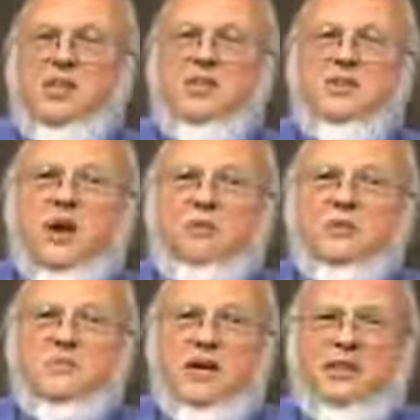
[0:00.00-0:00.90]
So I
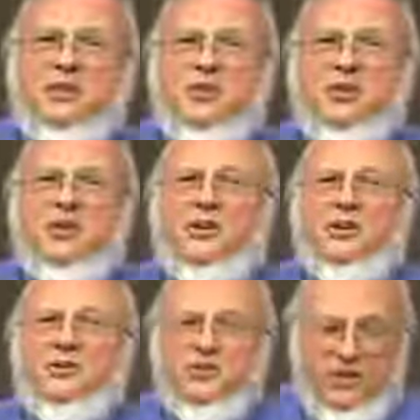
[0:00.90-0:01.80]
respect the work that
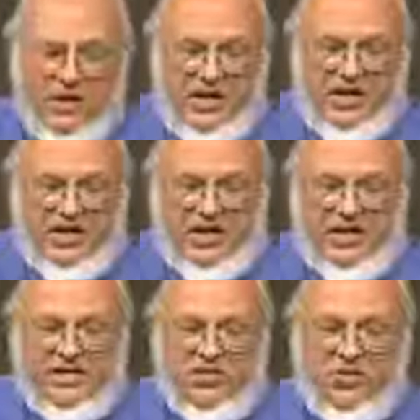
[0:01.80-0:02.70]
our two
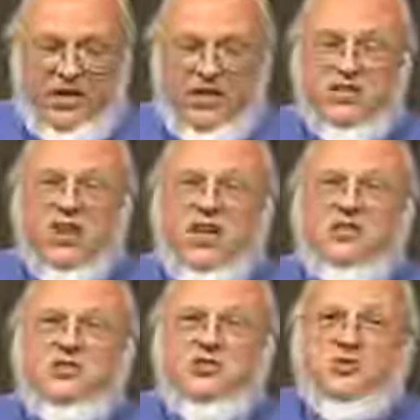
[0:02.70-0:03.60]
guests, Jorge
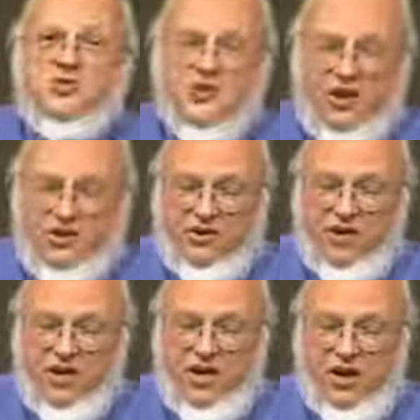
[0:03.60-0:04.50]
Gonzalez and Joseph
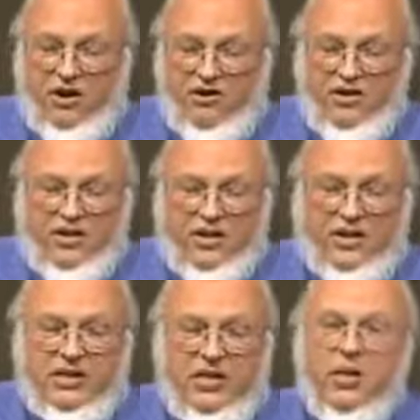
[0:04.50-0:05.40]
Carter, are
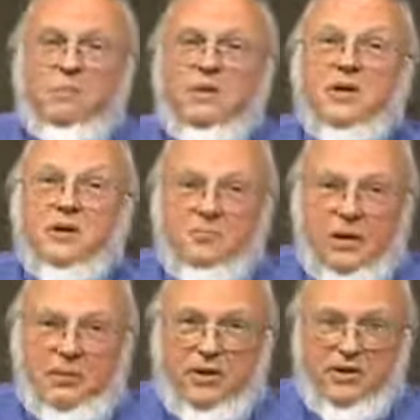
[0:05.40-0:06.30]
doing to help
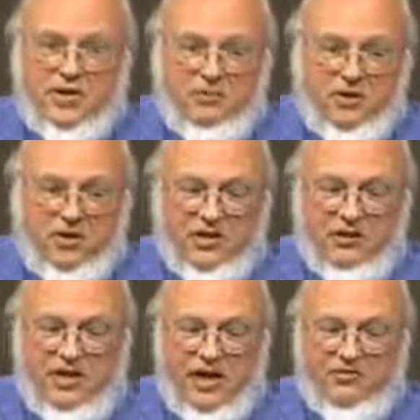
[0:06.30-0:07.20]
people in the
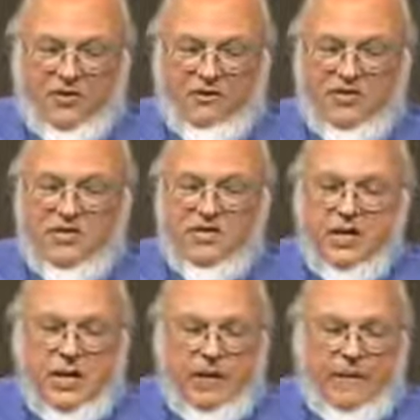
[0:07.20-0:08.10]
military and veterans.
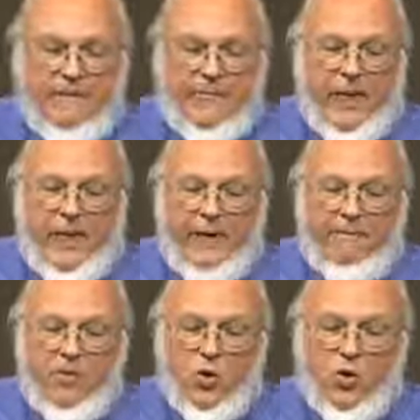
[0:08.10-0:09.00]

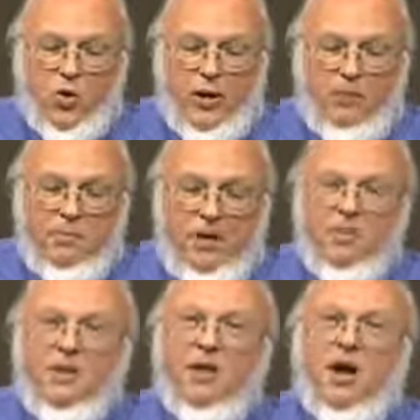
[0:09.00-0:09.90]
And when
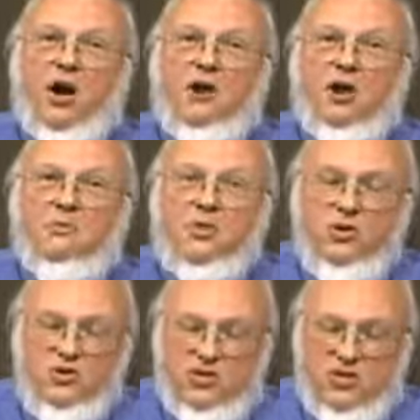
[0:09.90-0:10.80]
people are
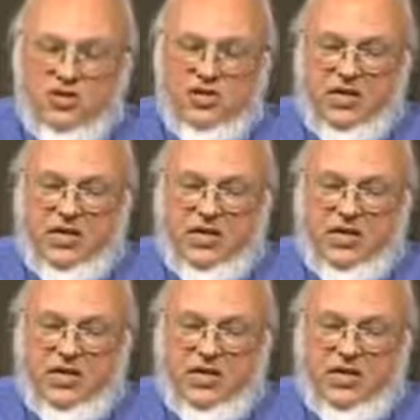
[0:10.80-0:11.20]
abused,